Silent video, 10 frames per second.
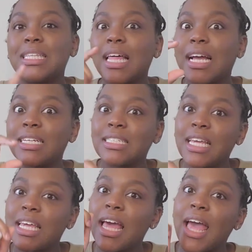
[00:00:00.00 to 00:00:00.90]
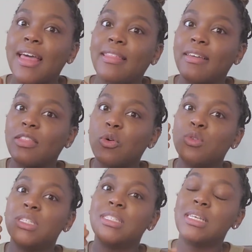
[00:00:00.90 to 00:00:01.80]
like I said, it had like those
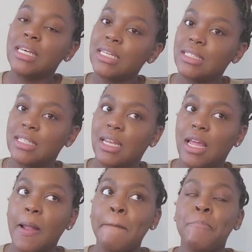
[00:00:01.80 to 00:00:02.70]
seeds in it.